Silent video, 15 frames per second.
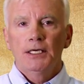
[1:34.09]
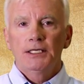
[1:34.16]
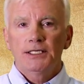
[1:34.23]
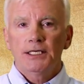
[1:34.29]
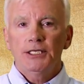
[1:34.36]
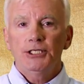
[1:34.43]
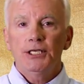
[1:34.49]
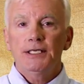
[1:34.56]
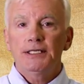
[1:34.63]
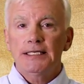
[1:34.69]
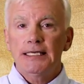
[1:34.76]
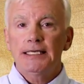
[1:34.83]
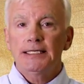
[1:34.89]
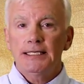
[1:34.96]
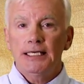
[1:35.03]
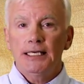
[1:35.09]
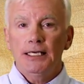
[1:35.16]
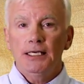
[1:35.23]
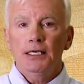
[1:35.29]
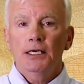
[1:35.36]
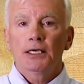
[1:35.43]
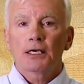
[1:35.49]

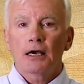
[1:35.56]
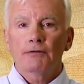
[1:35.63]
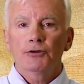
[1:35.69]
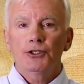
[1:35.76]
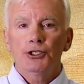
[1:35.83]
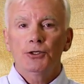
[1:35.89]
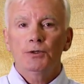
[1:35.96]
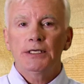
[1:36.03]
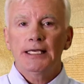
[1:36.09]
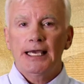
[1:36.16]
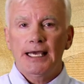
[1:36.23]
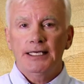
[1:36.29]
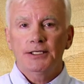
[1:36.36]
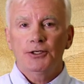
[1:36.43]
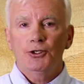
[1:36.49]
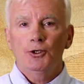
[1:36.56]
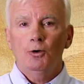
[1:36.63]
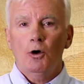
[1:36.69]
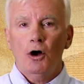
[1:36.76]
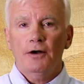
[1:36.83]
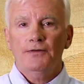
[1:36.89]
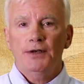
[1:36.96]
CGCC covers you in cases you
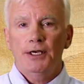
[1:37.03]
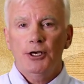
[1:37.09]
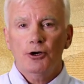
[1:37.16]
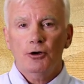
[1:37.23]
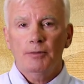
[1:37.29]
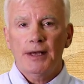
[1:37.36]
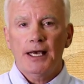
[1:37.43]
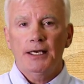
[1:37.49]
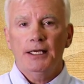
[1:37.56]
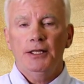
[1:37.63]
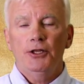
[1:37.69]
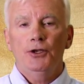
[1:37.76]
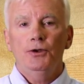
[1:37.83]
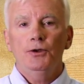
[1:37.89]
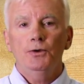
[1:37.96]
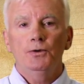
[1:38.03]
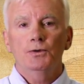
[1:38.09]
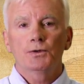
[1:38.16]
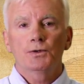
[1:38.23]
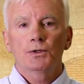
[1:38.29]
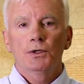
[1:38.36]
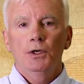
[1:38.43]
often hear about in the
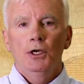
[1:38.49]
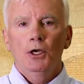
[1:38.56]
news,